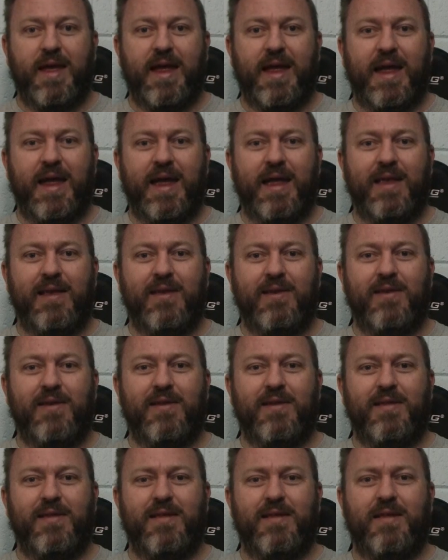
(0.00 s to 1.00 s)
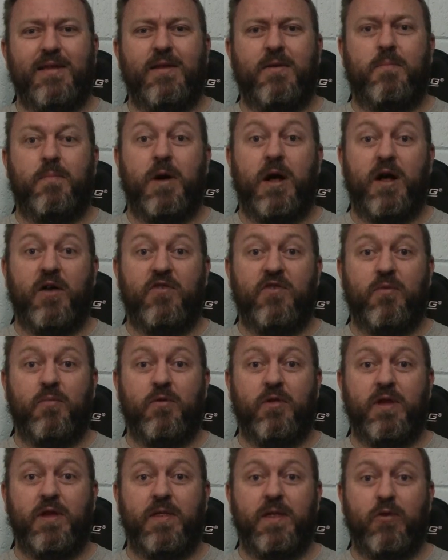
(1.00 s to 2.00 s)
and
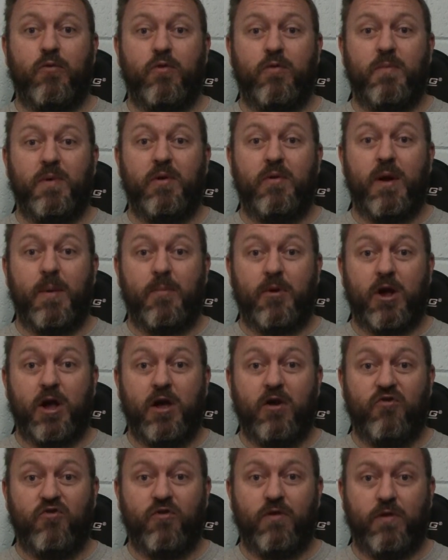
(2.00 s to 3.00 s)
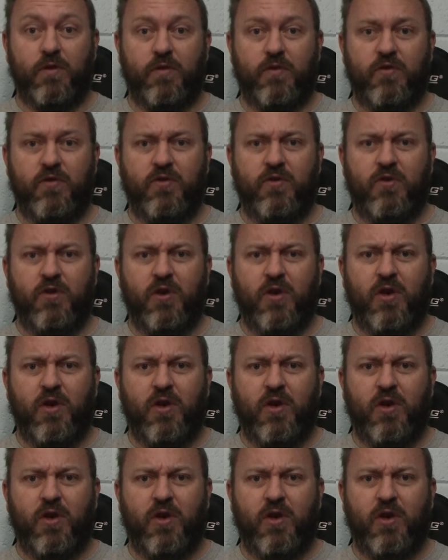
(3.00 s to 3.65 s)
possibly there would be repercussions.